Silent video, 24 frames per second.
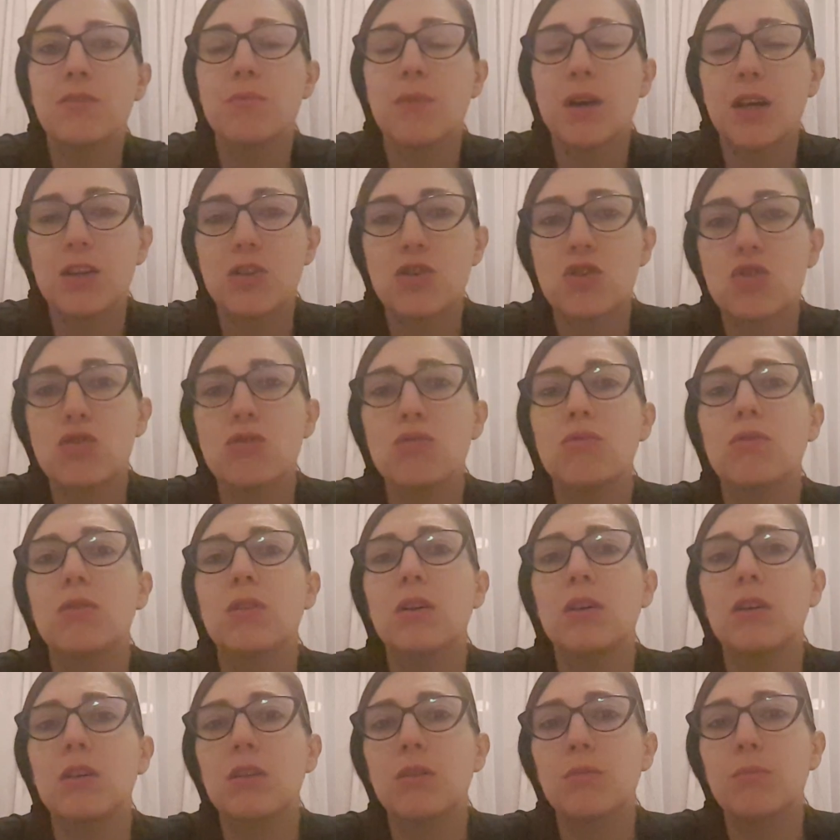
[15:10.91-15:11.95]
my
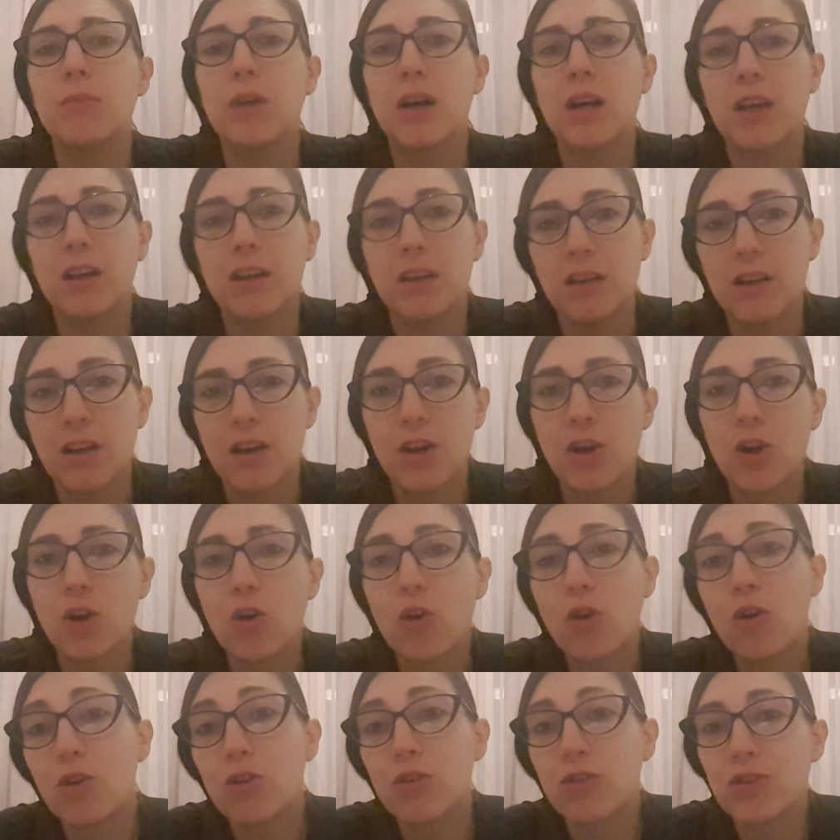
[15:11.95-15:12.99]
sugar, my
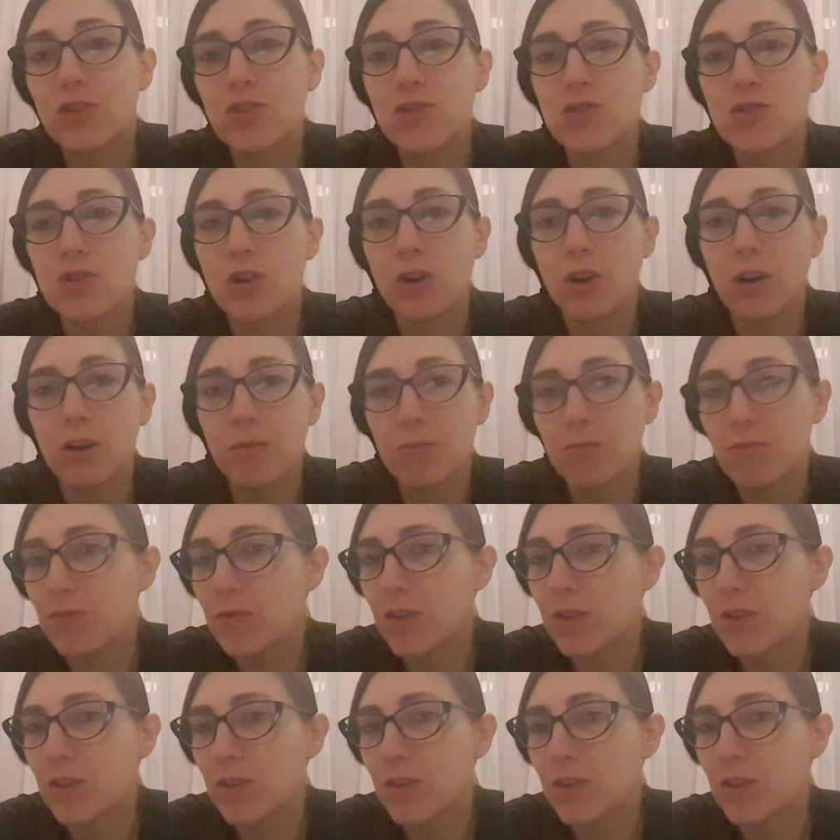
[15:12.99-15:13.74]
cortisol,